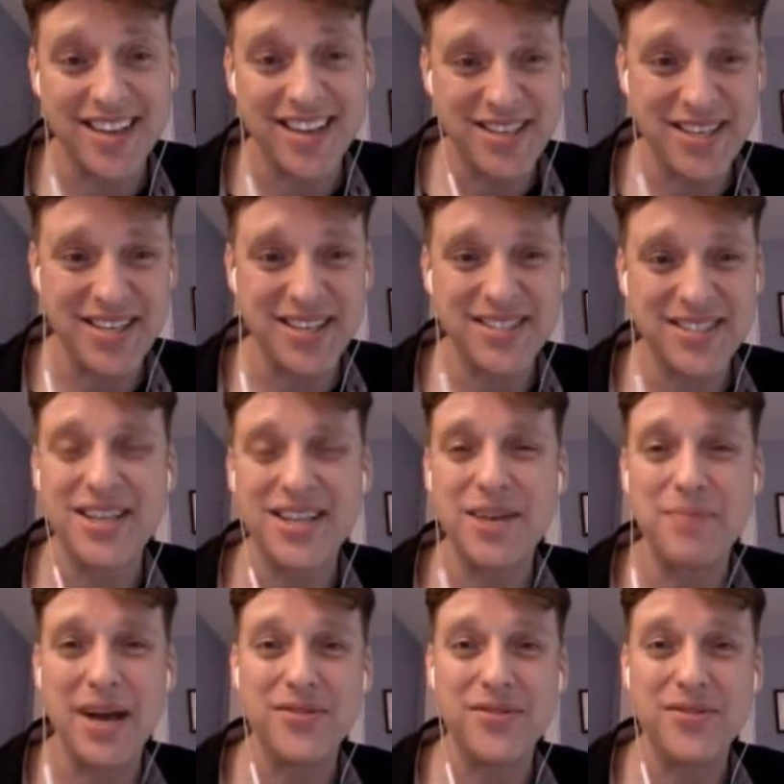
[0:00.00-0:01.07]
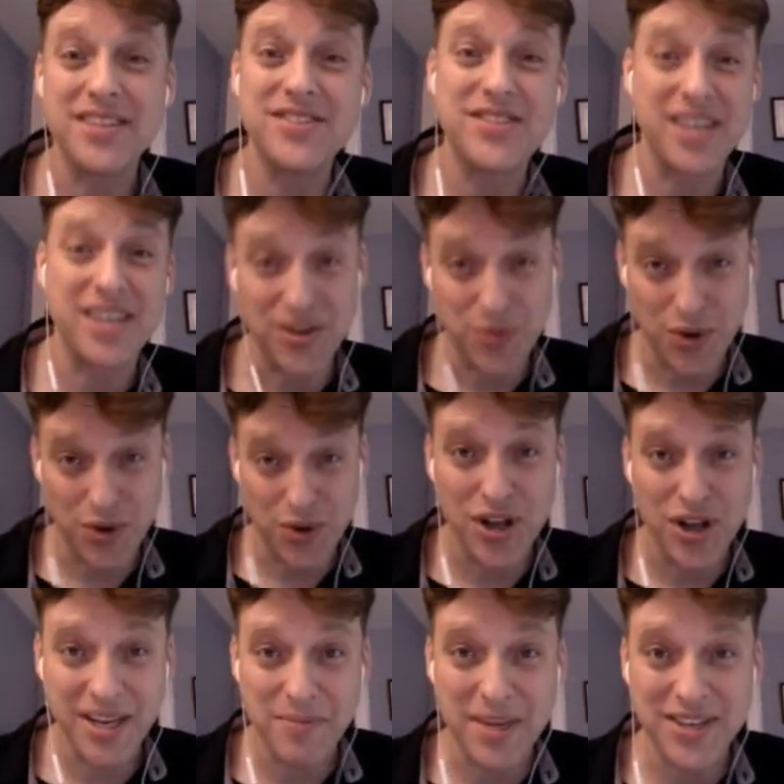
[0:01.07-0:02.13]
ideas about this thing we're
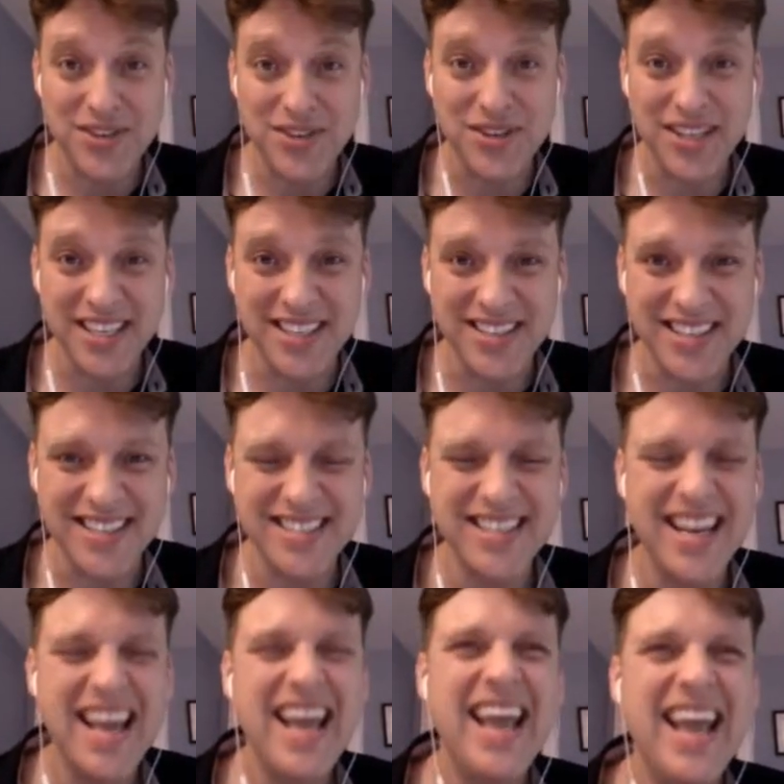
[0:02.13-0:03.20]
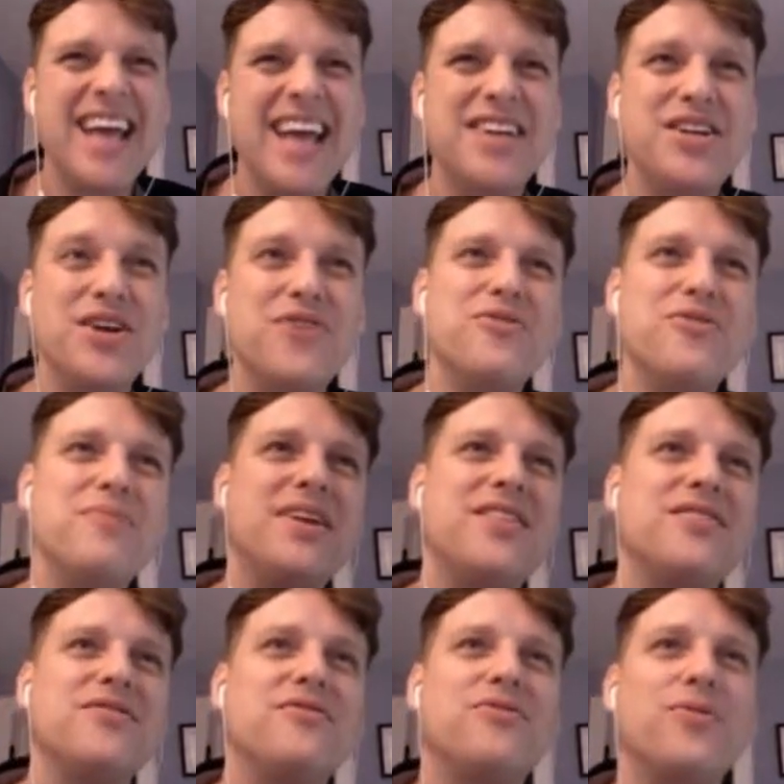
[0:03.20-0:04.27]
calling mental illness. And you know, for me,
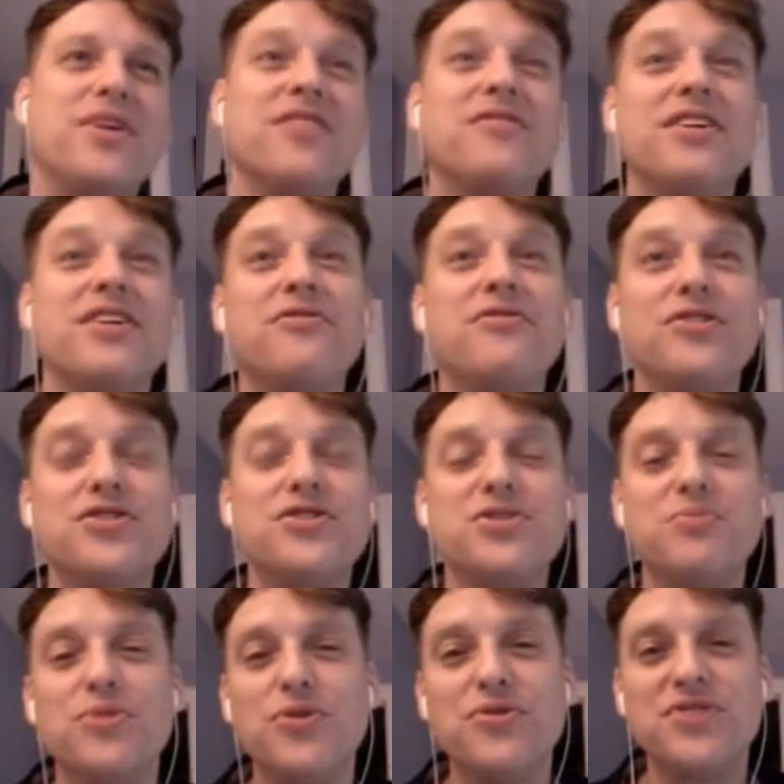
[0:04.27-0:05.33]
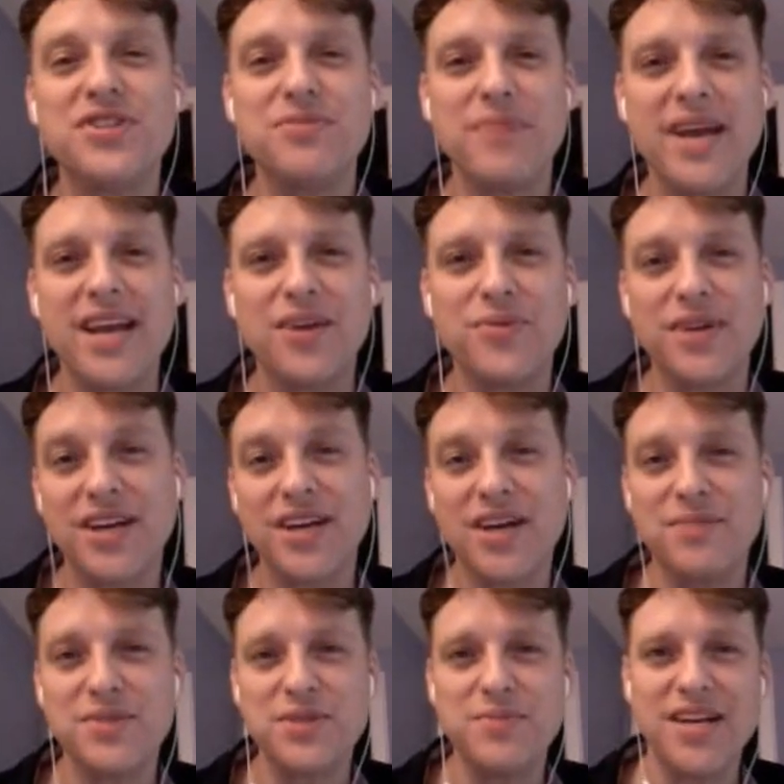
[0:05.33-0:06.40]
the one of the very first moves to make when it
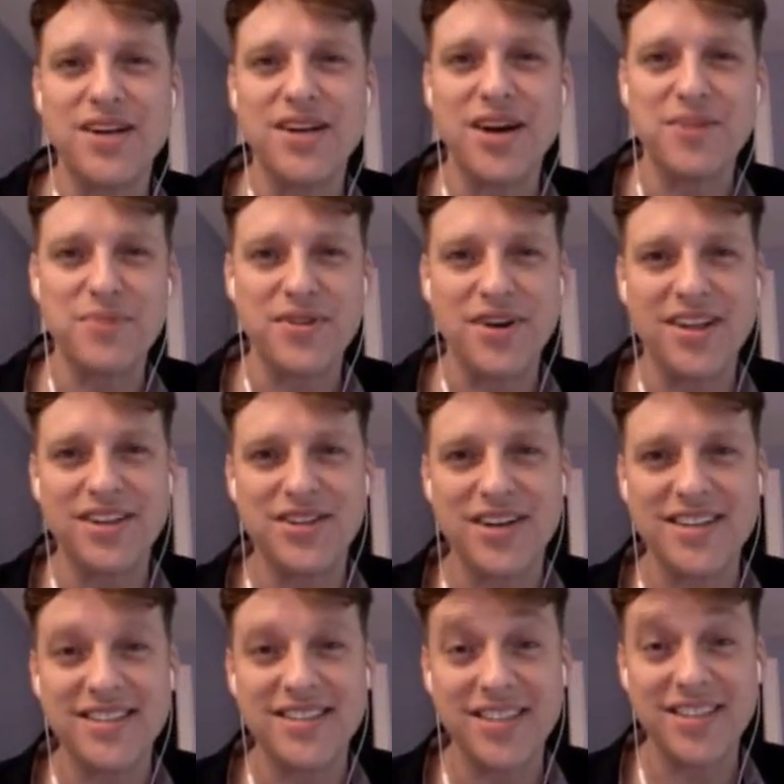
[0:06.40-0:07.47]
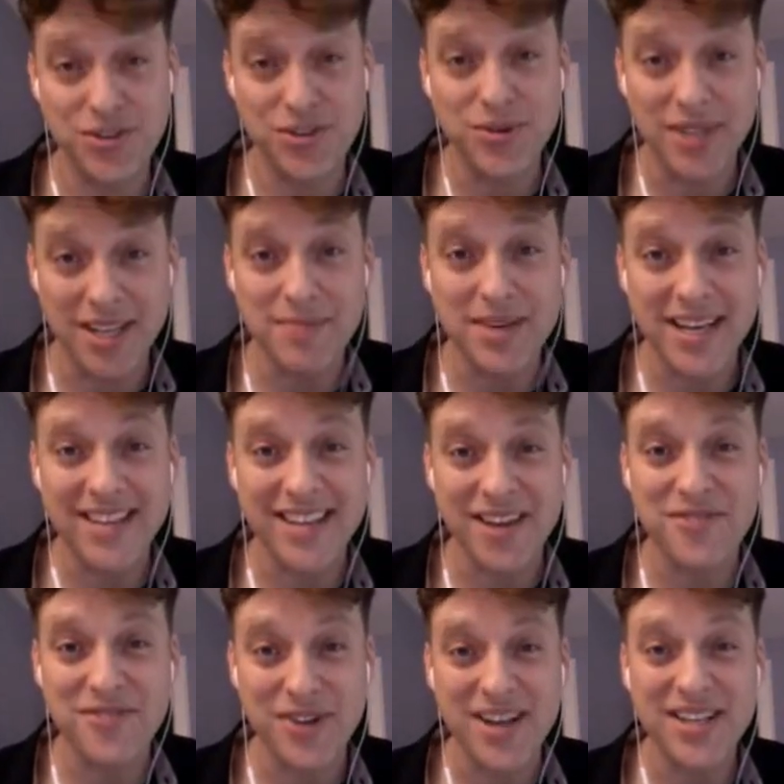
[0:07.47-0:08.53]
comes to being non-pathologizing is to eliminate
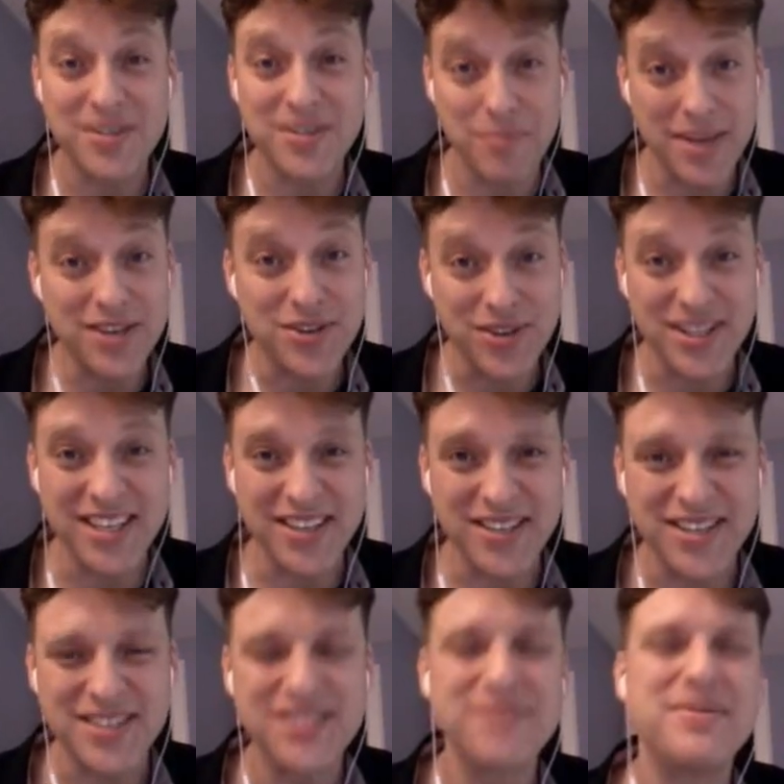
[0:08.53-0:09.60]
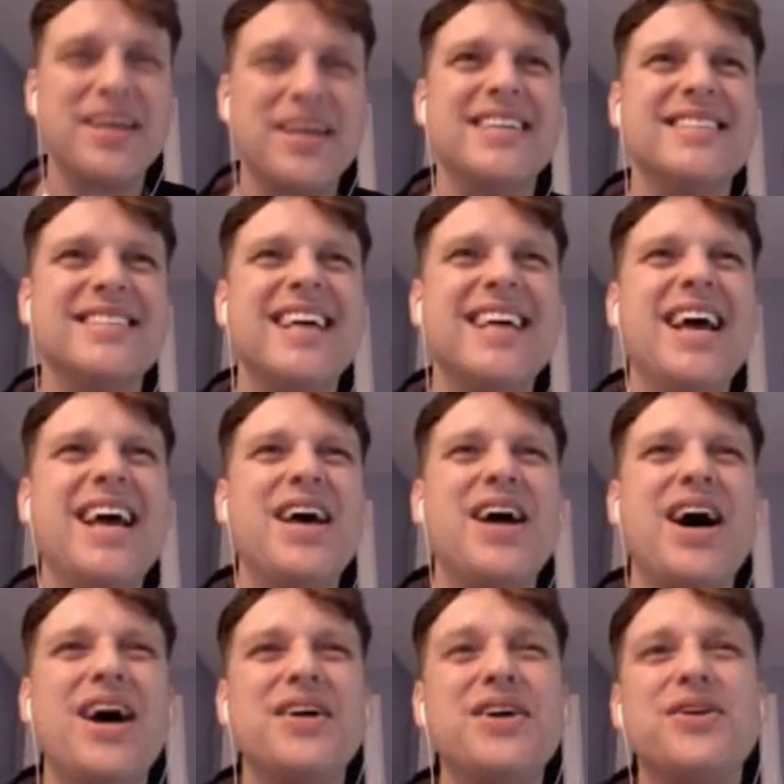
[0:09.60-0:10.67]
that phrase "mental illness" because
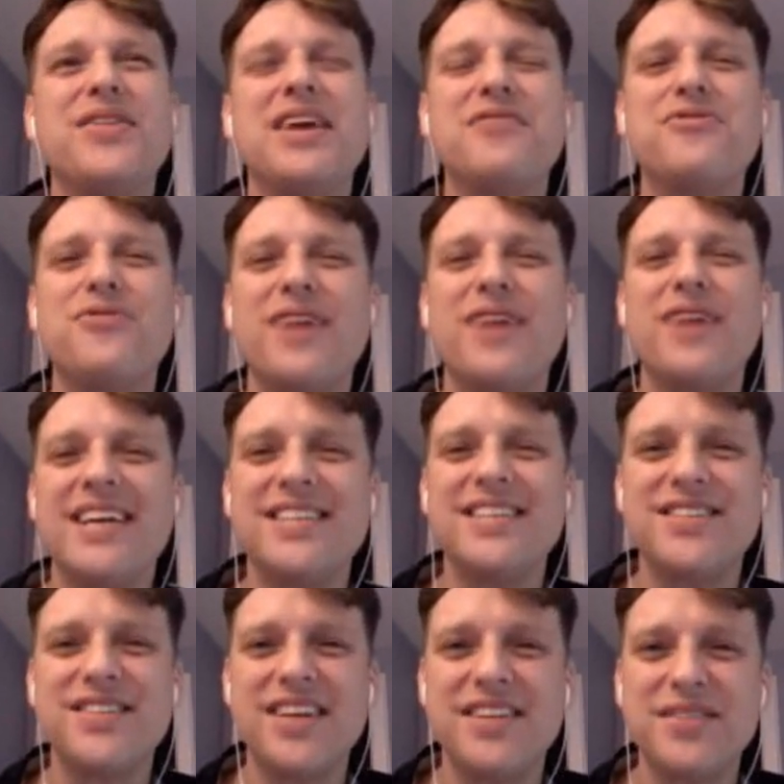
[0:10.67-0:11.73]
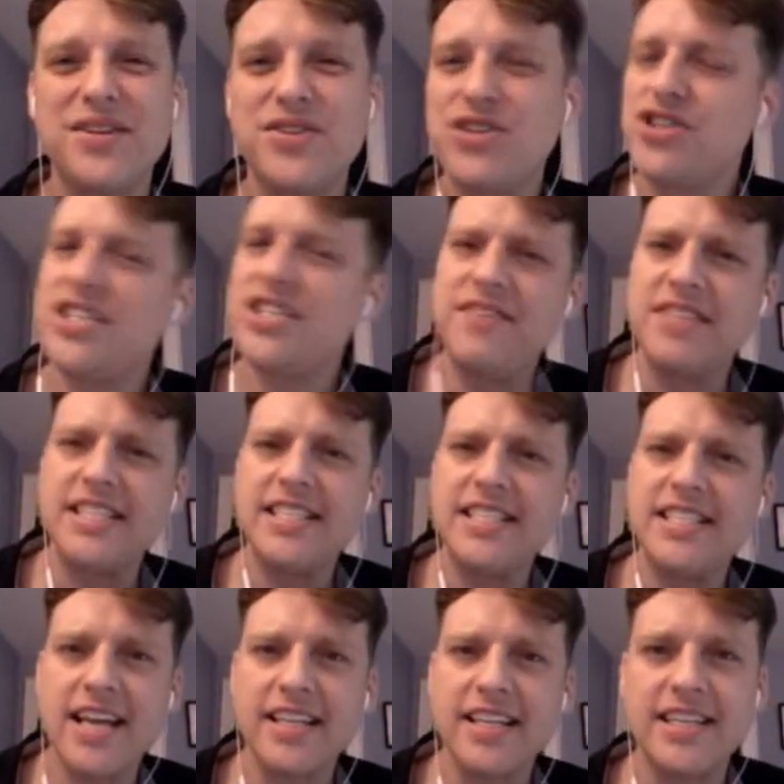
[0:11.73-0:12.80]
uh, you know that phrase, it, just even
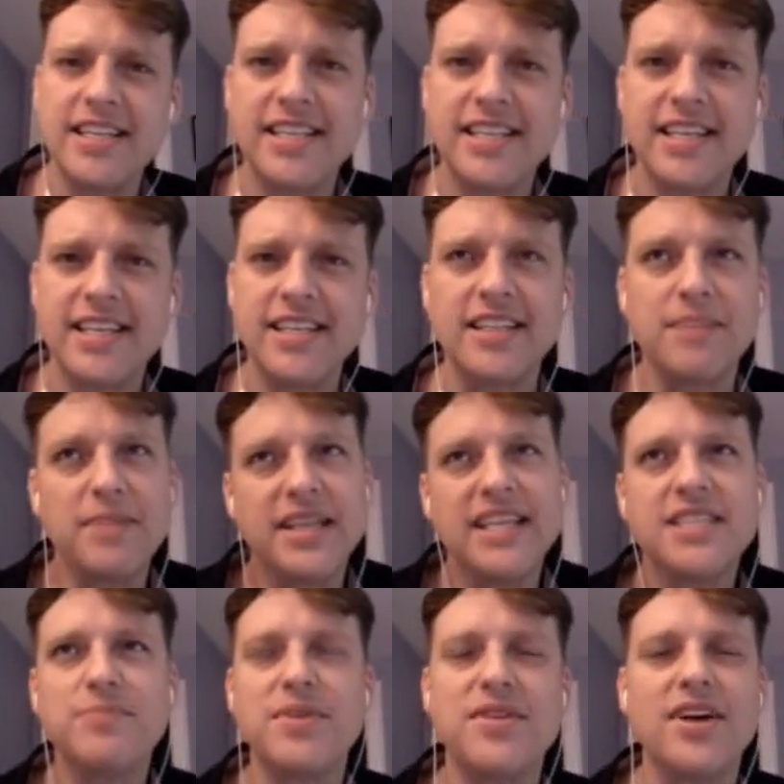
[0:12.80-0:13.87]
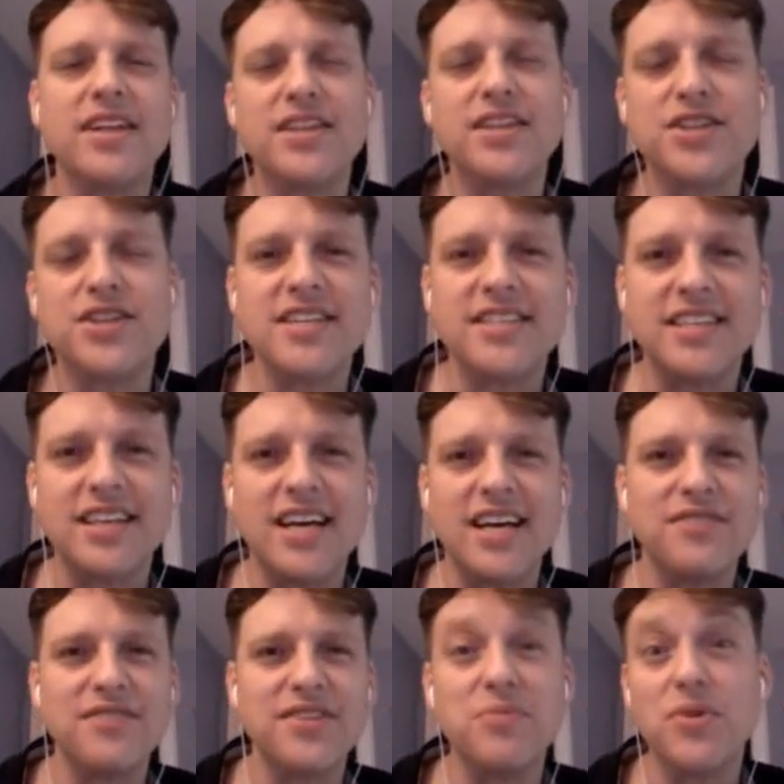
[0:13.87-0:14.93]
saying that it's ill, I mean, that's pathologizing kind
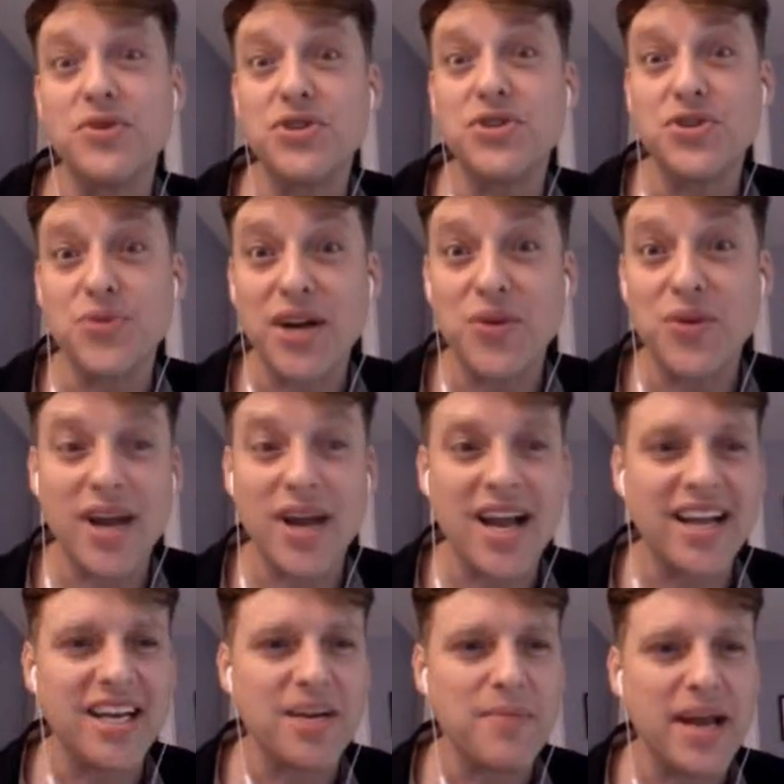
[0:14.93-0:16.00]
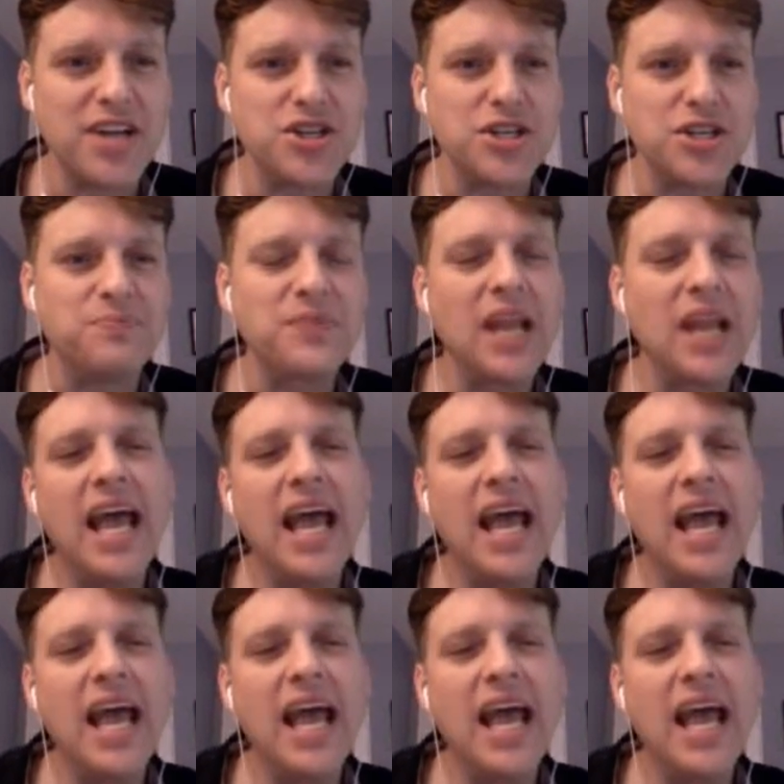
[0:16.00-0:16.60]
of in the most direct way I can imagine.